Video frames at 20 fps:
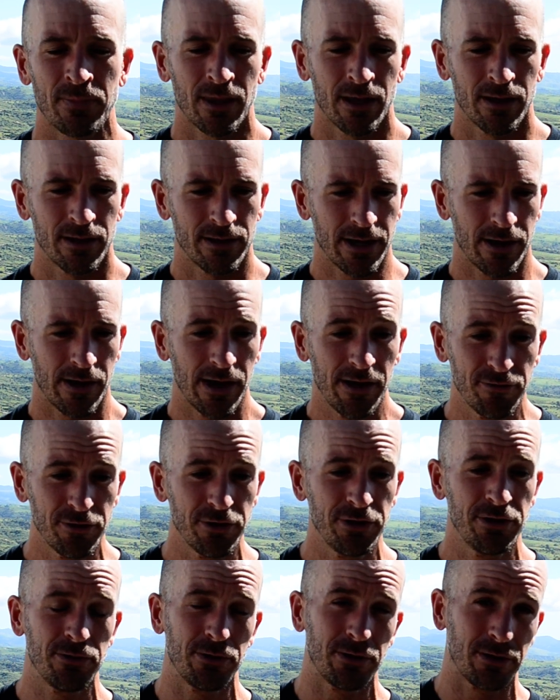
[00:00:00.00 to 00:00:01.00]
Now, after
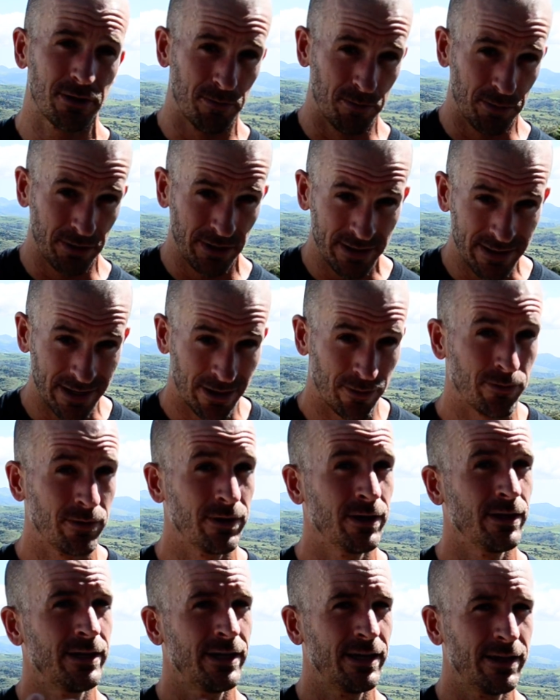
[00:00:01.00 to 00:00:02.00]
you complete that
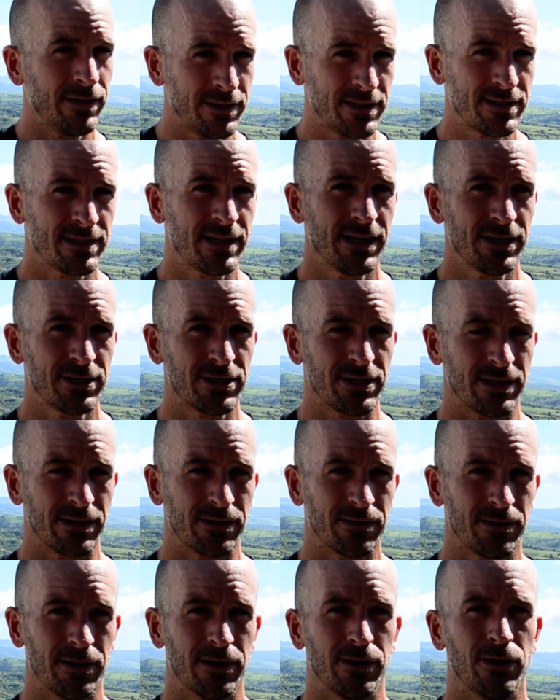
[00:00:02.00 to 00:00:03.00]
really hilly section
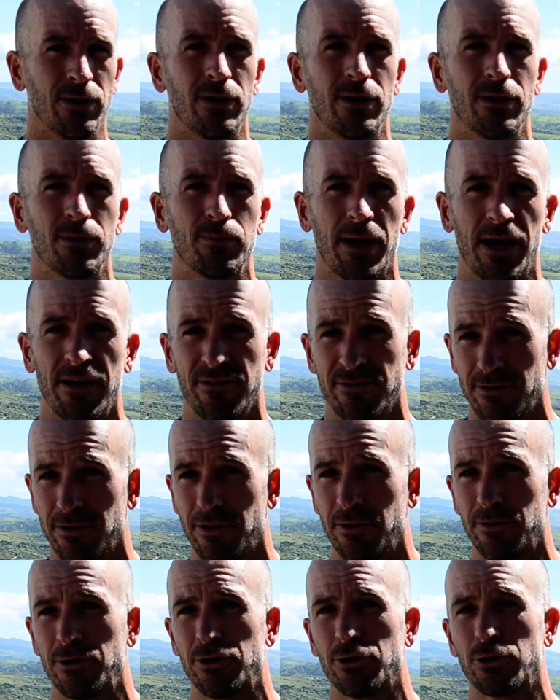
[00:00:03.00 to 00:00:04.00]
along Basilone,
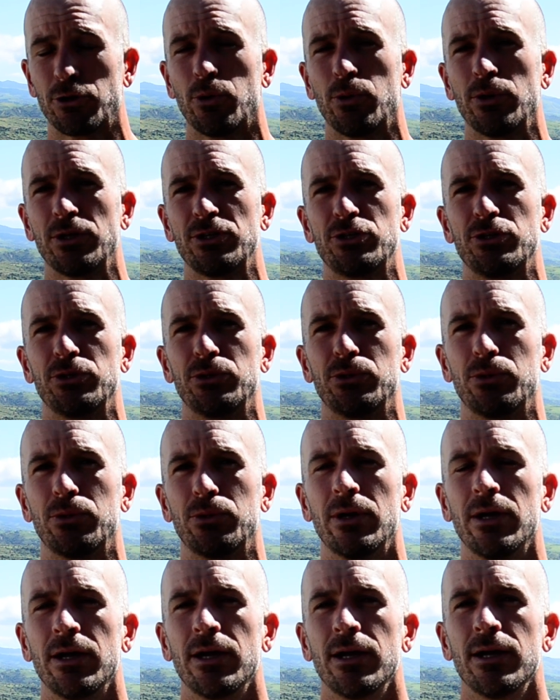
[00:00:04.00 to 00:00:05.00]
you're going to
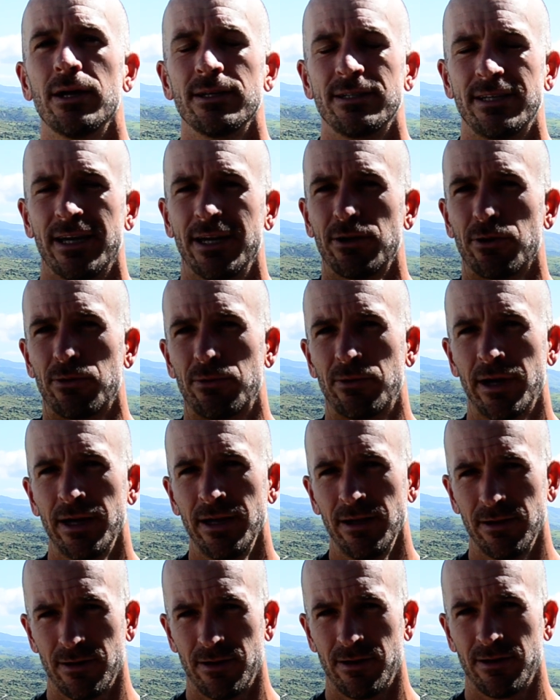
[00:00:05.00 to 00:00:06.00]
take a right
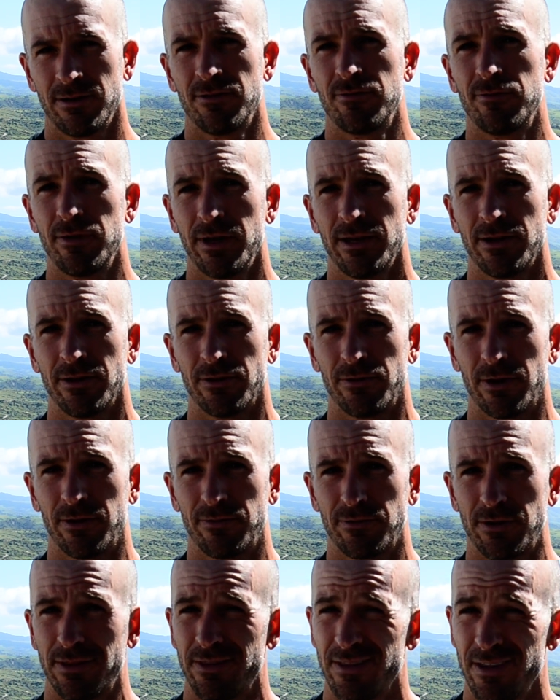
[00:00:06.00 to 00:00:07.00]
onto Vandegrift,
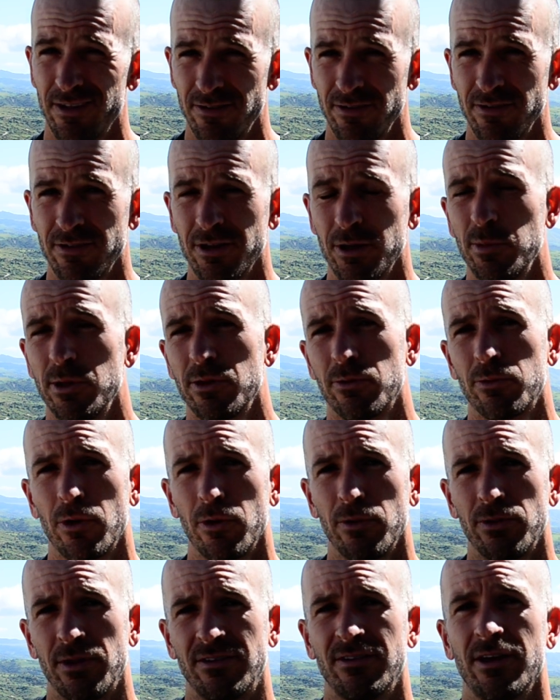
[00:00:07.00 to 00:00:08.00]
and this is going to be the road
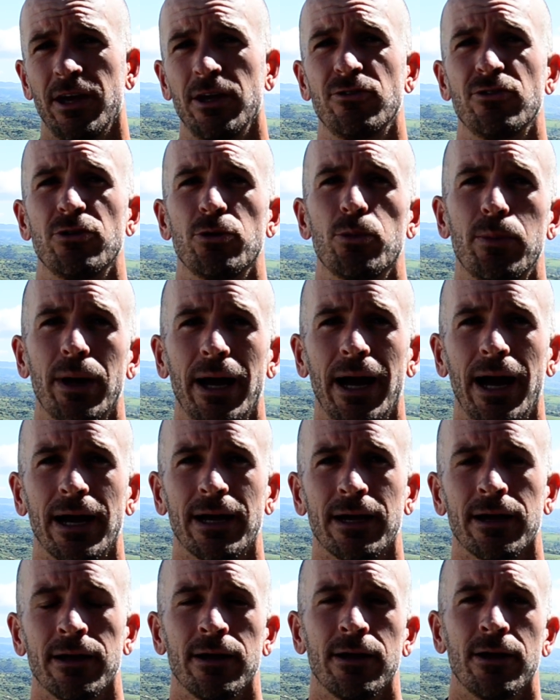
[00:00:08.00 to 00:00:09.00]
that takes you back
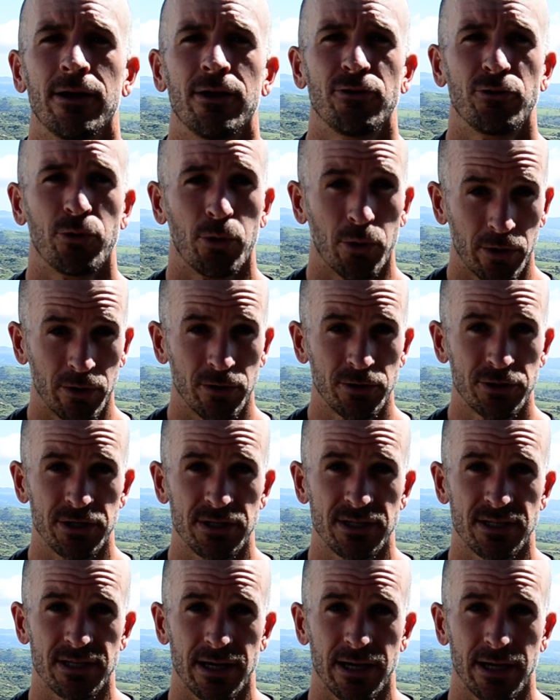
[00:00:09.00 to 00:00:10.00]
toward
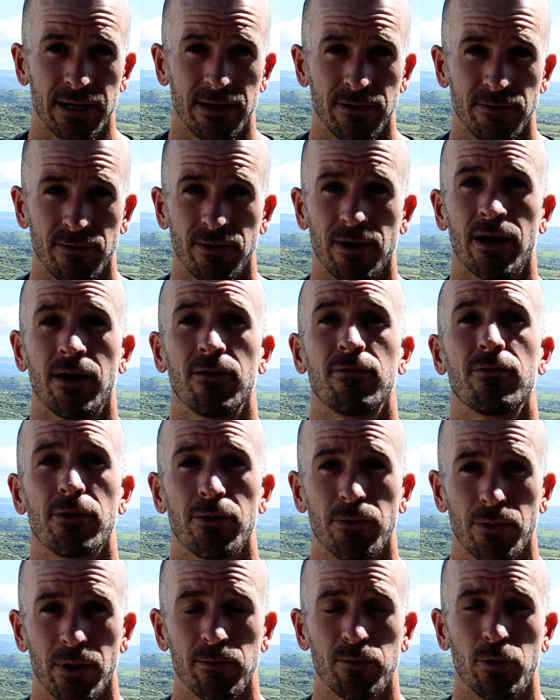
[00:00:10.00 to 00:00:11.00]
Oceanside for the
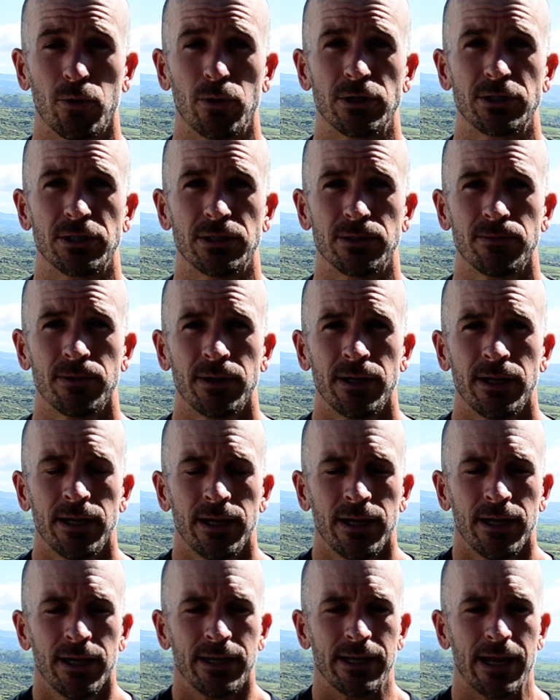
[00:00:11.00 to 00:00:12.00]
run portion.
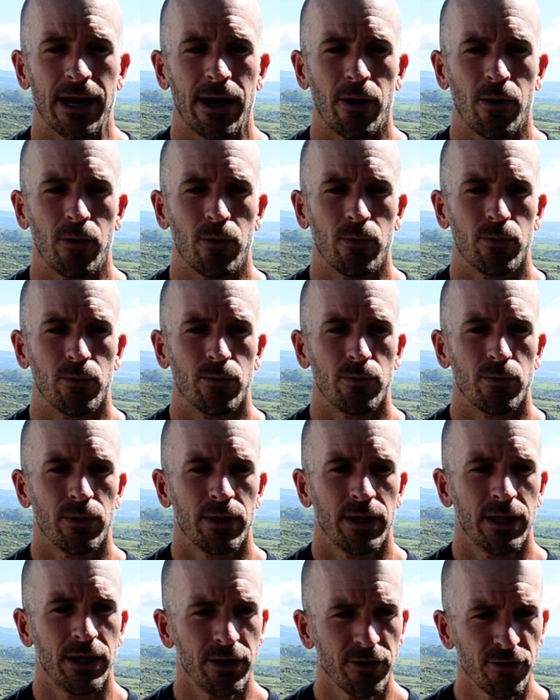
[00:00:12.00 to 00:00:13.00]
Now,
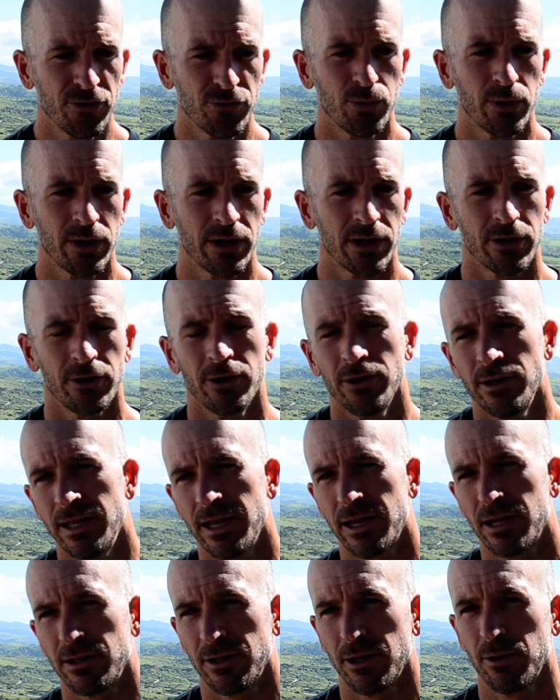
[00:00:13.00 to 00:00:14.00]
here's where it could get a
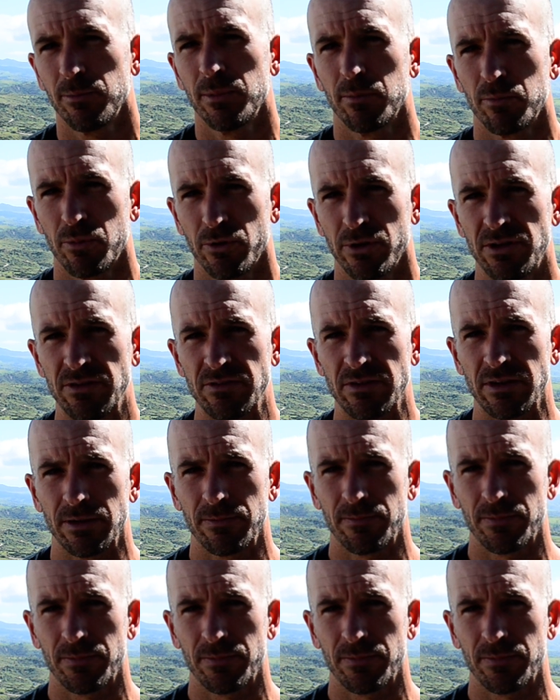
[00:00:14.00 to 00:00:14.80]
little bit breezy.